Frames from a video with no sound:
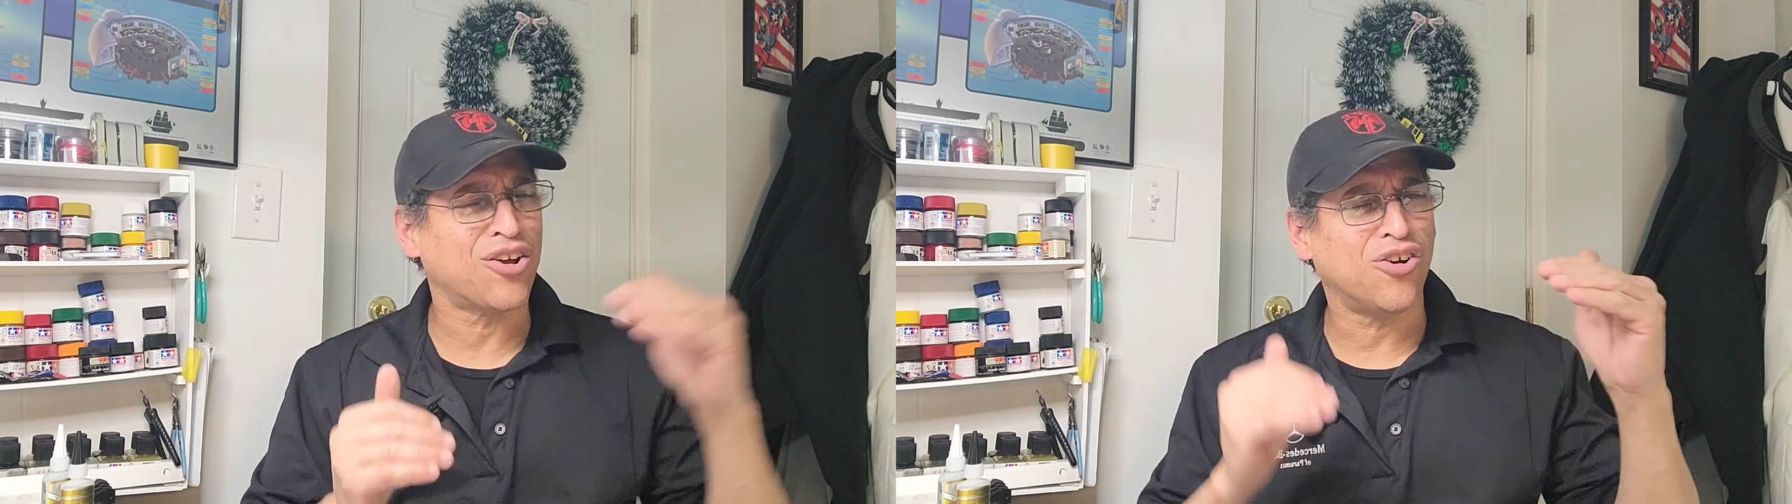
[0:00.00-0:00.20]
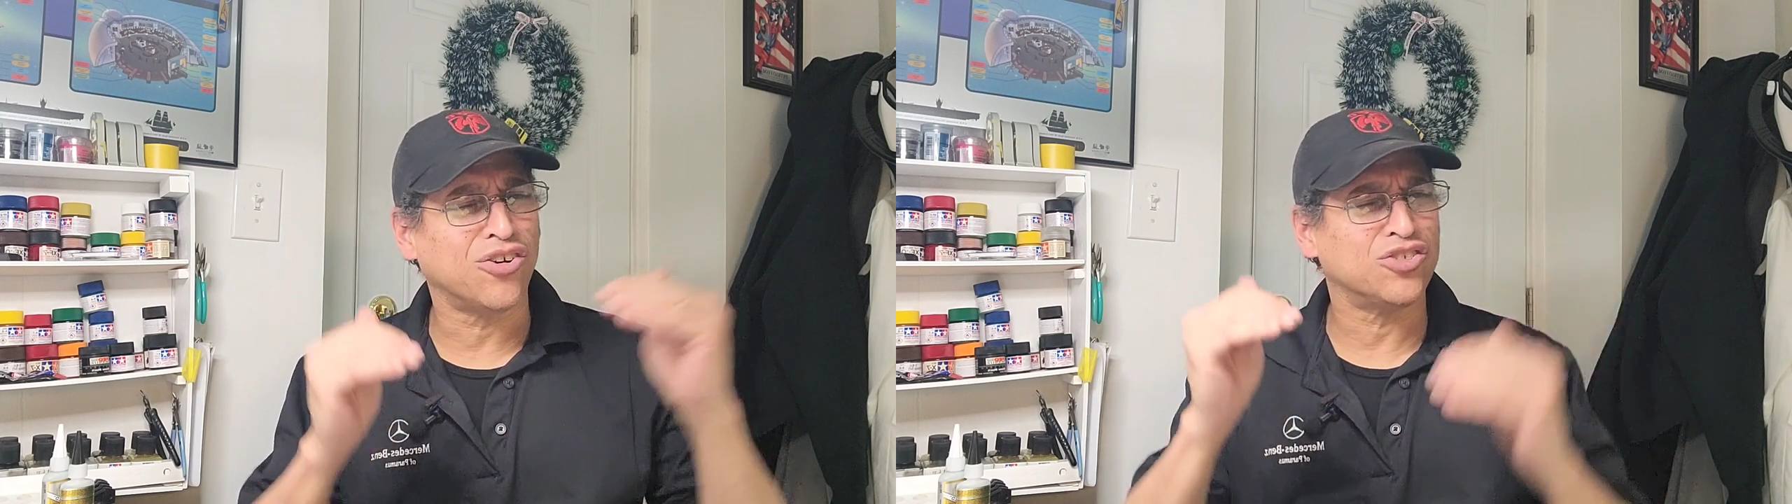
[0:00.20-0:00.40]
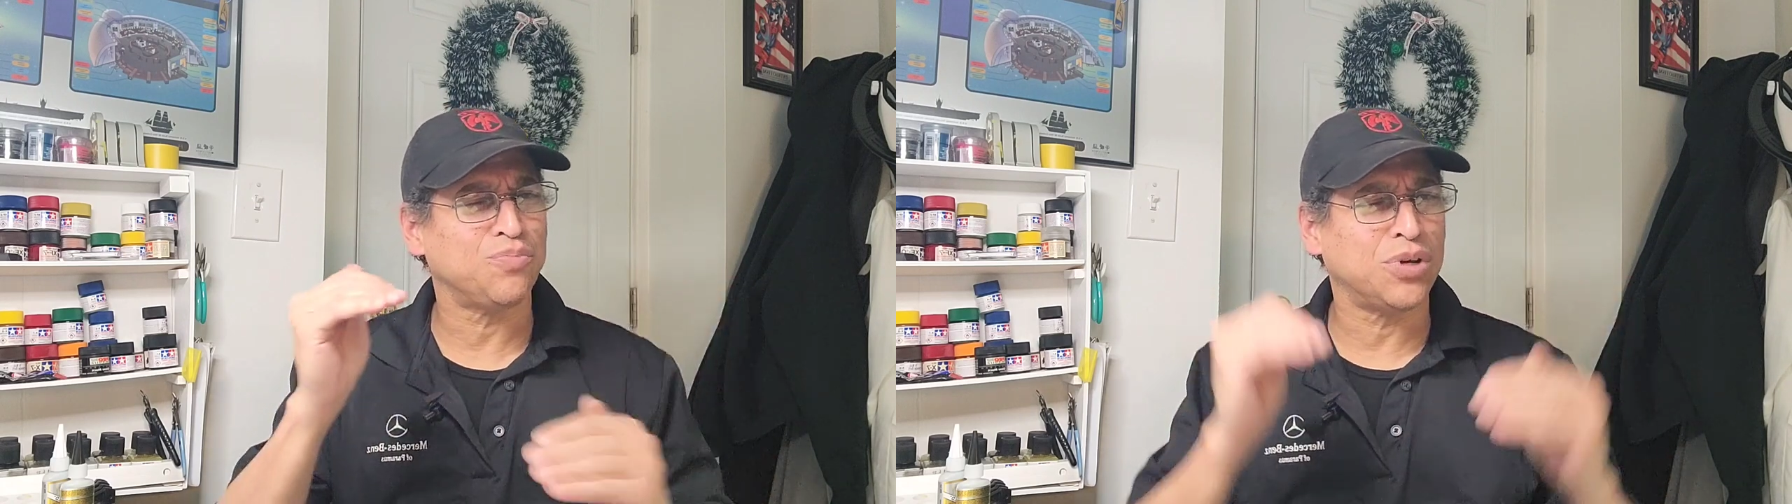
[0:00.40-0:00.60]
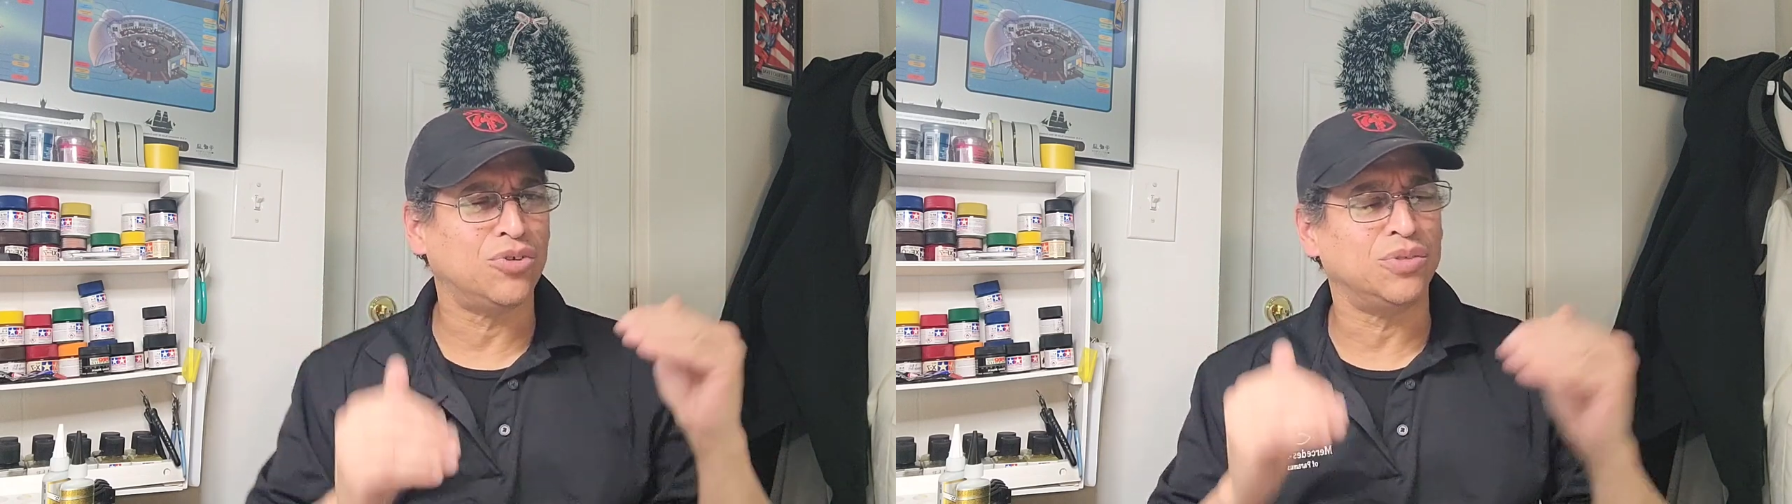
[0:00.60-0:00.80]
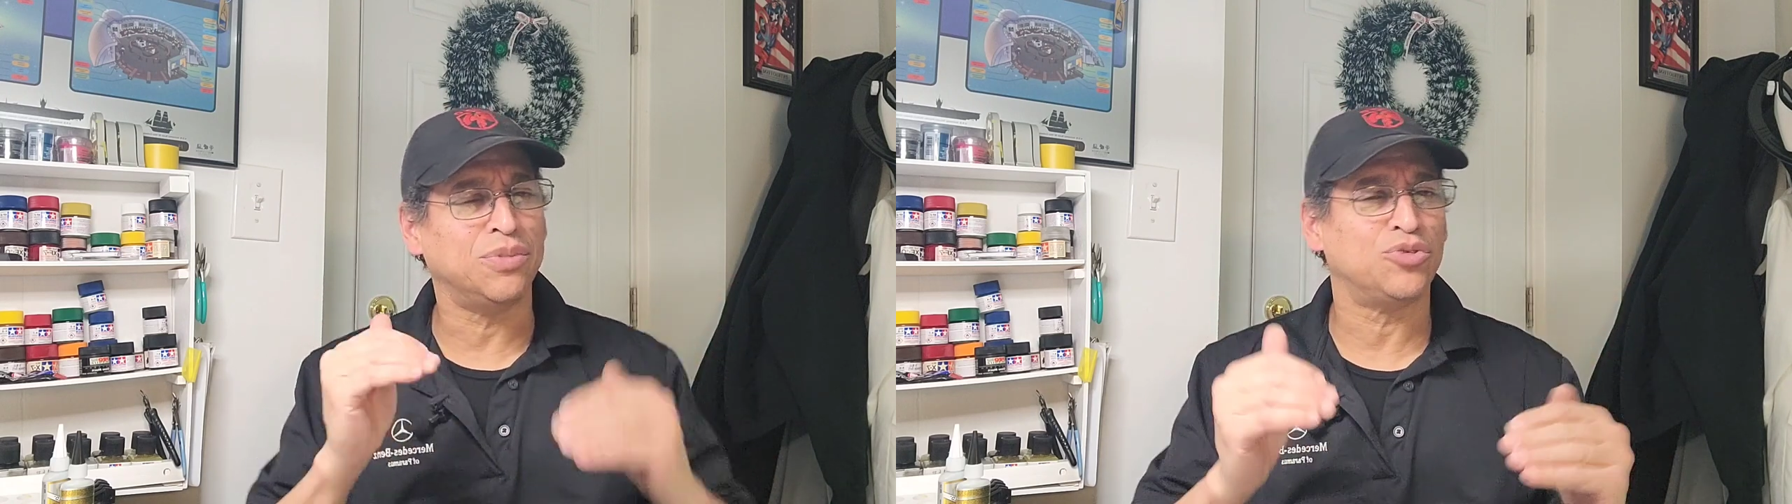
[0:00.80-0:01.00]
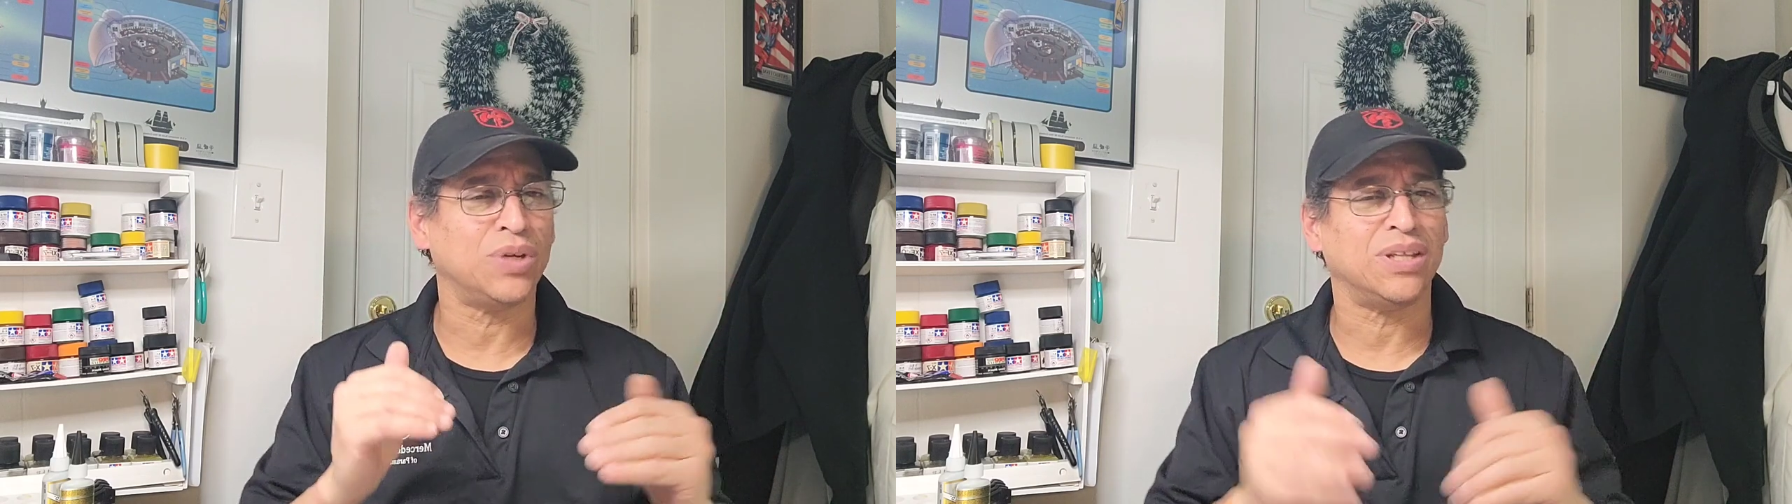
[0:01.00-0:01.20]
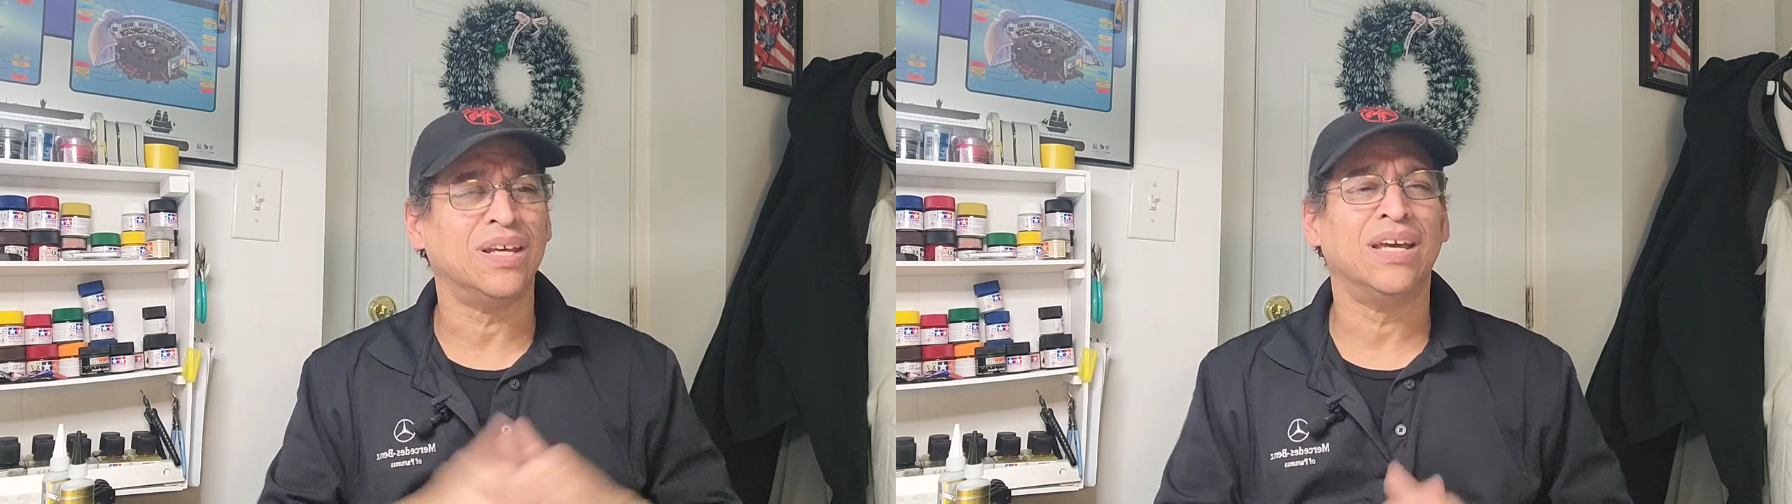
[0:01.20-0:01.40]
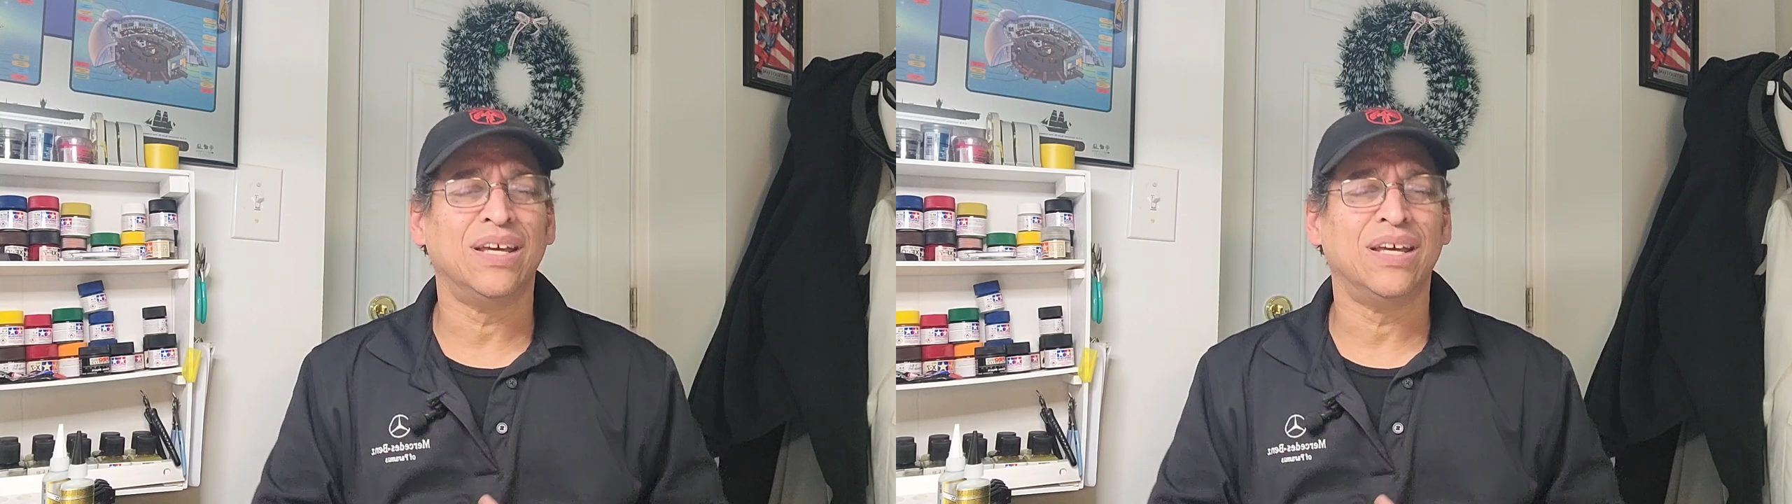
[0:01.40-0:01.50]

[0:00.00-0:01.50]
of cars sprinkled in between.